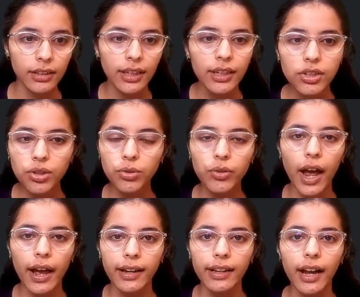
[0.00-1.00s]
these two
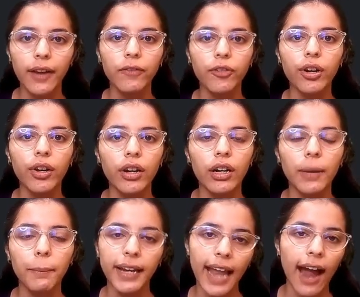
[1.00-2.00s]
triangles are for
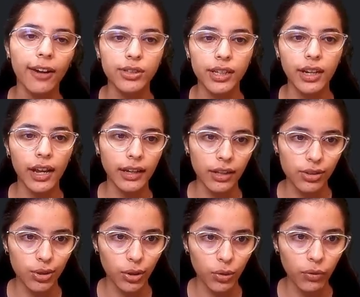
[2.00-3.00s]
potatoes and
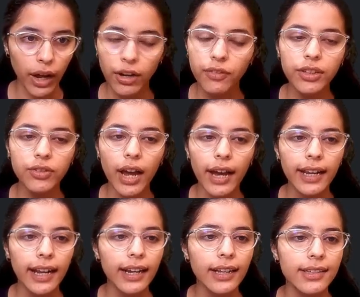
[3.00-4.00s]
onions. So in one of the
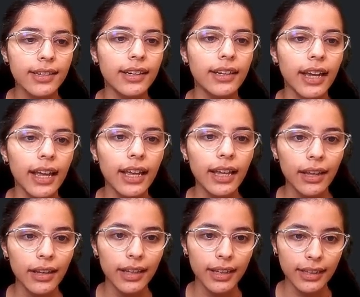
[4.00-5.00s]
triangle, I consider
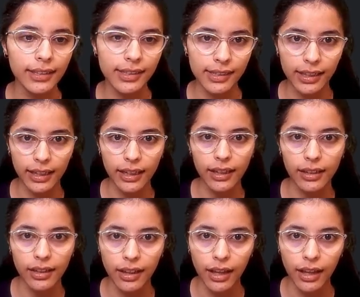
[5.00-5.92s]
AEC,